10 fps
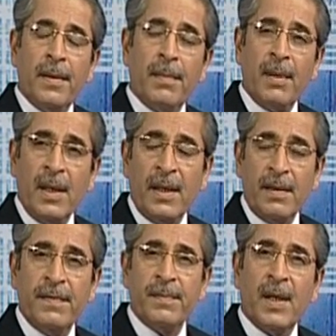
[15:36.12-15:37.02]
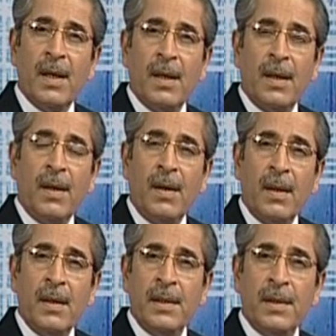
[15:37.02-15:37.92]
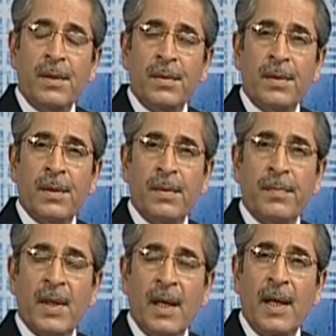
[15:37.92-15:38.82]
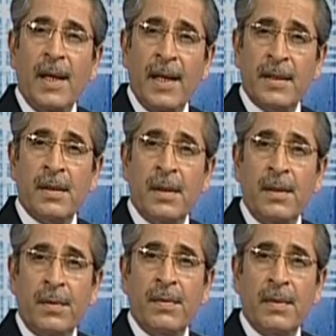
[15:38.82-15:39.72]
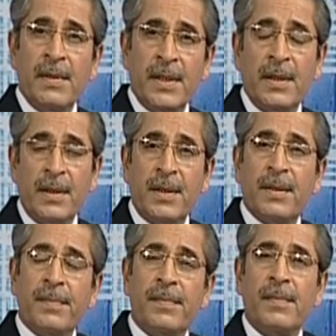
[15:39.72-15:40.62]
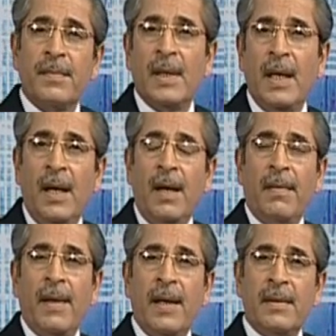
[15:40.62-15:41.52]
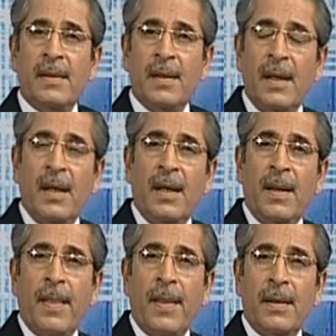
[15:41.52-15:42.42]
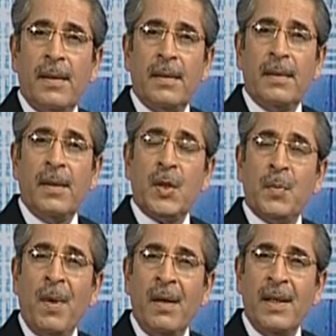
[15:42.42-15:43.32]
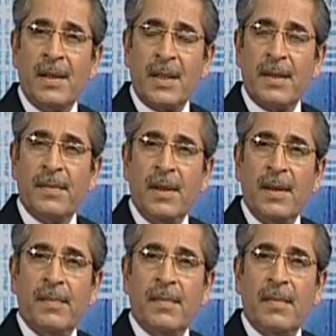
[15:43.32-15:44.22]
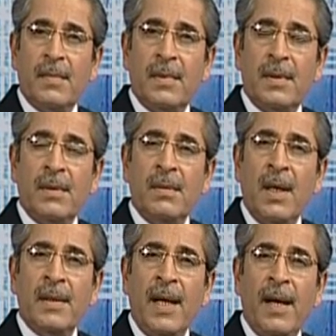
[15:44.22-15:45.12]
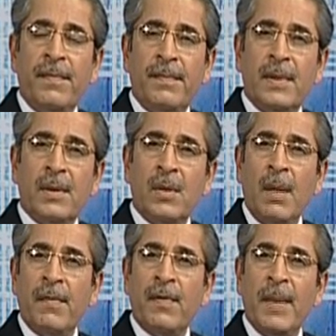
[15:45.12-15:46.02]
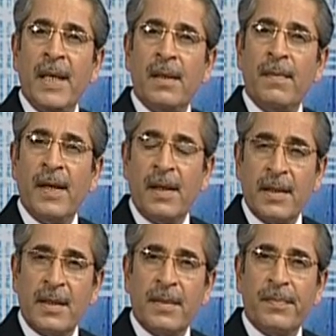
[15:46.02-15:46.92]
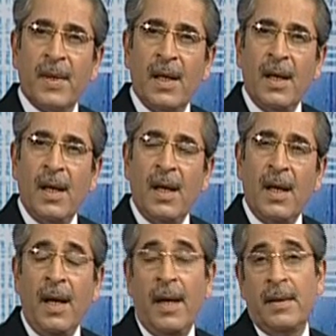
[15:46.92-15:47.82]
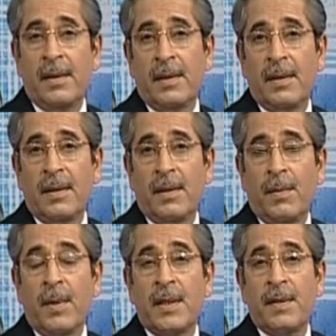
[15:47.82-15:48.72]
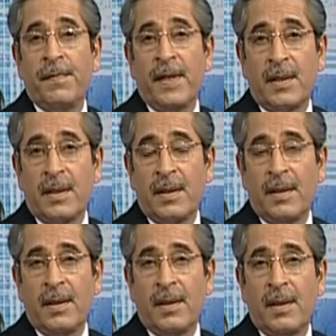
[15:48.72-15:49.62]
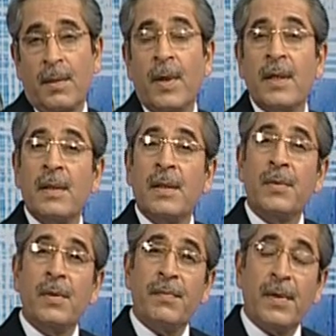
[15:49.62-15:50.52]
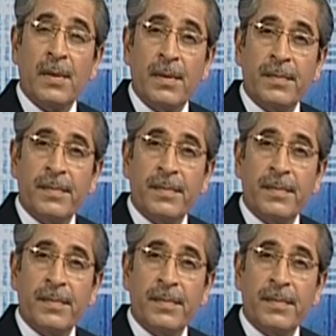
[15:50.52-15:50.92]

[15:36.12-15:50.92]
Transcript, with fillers: believe or leading you to ascertain through research that the respondents do not have top of the mind awareness and what is the fix? What is it that you have to do?